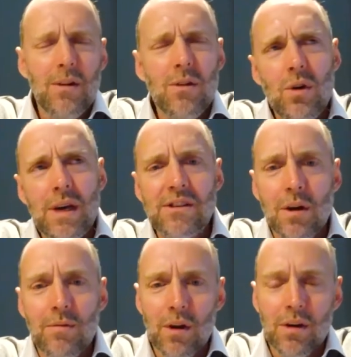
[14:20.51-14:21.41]
not gets
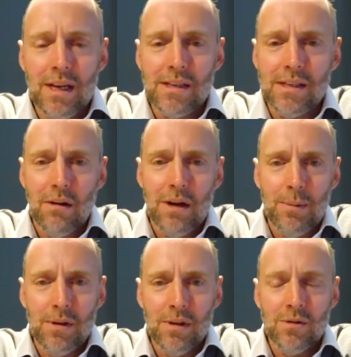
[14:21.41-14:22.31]
overlooked necessarily,
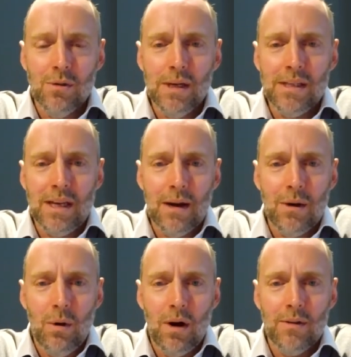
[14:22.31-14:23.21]
but doesn't always get
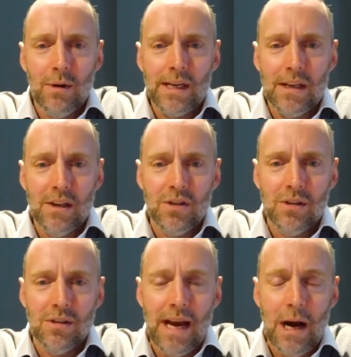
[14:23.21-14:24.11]
quite the
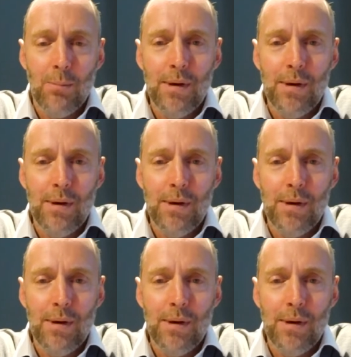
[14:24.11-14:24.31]
recognition as to how